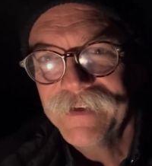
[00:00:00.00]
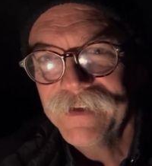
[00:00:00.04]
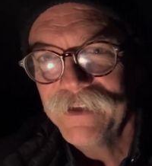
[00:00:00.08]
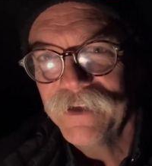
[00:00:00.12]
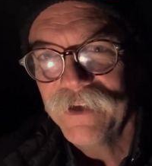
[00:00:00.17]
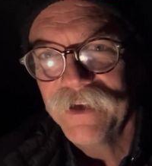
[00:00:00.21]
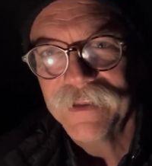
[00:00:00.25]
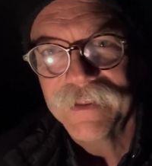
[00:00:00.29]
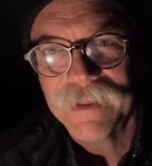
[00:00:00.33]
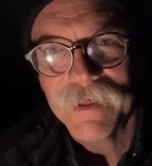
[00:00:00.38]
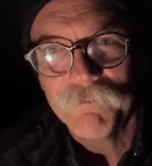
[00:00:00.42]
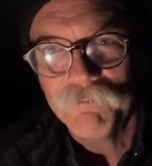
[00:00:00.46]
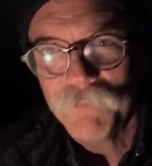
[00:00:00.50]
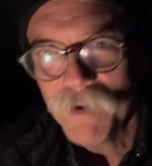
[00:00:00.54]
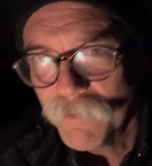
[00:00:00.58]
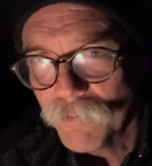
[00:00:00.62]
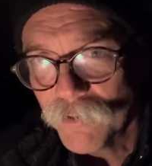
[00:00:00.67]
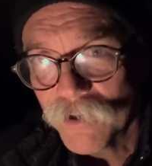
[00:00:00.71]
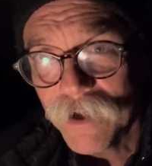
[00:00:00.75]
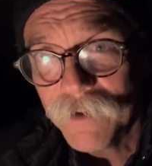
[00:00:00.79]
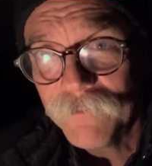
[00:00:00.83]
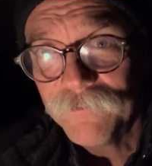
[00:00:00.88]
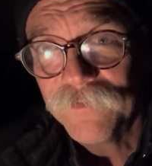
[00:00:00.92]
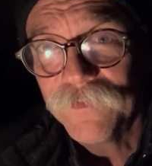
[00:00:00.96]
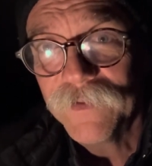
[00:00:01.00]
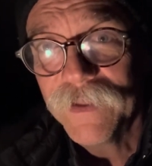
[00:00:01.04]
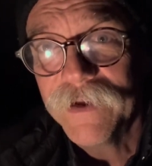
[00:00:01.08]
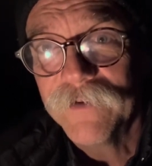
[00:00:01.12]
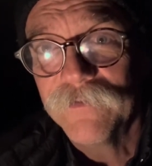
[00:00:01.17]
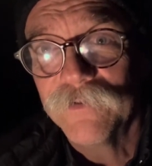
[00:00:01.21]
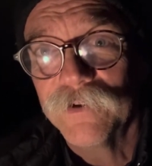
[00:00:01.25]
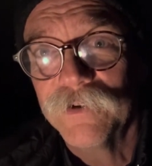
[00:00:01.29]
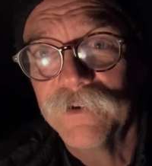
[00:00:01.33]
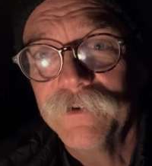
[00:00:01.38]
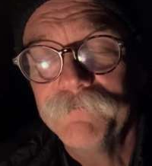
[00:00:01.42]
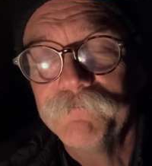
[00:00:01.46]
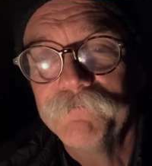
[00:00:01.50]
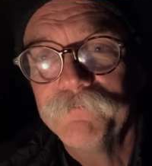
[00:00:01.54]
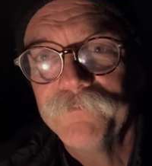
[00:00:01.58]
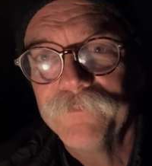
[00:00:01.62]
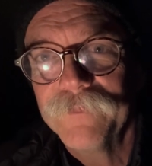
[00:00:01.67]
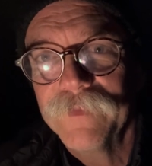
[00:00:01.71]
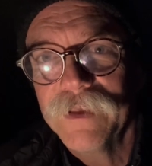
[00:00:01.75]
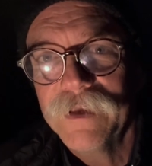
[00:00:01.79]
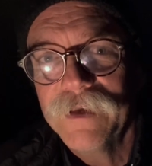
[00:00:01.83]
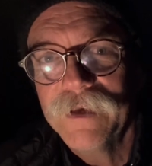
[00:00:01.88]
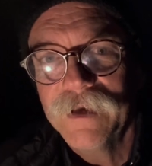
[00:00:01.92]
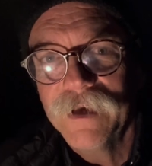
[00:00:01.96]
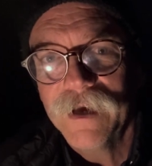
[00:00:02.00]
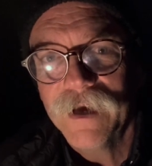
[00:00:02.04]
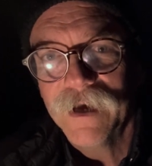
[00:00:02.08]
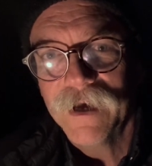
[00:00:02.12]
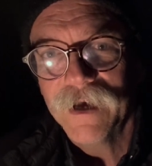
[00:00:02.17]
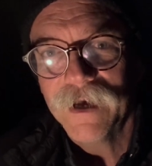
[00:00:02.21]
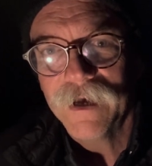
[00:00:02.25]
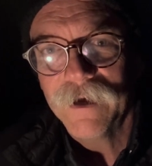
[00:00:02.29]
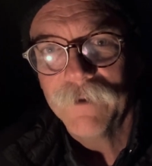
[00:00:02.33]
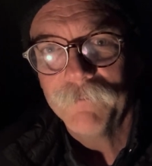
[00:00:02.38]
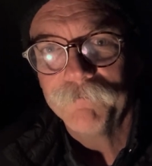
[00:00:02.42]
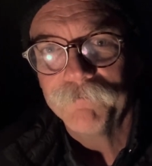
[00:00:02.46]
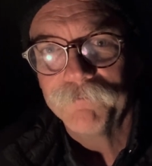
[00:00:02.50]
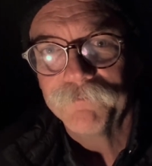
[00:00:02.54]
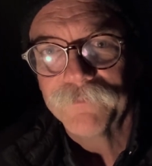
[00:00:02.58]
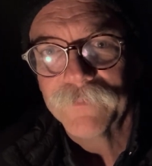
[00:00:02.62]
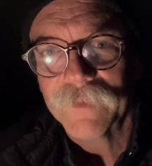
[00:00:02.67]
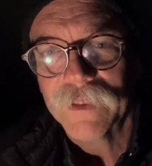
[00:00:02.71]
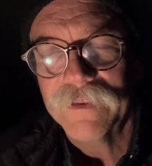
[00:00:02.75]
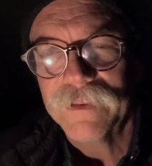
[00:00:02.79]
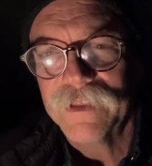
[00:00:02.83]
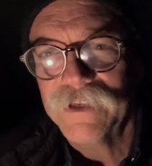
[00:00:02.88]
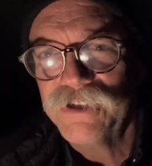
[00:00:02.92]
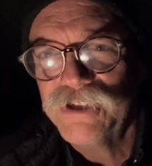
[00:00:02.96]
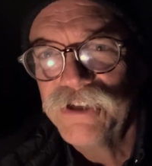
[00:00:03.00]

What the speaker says: You get that bubblegum flavor, the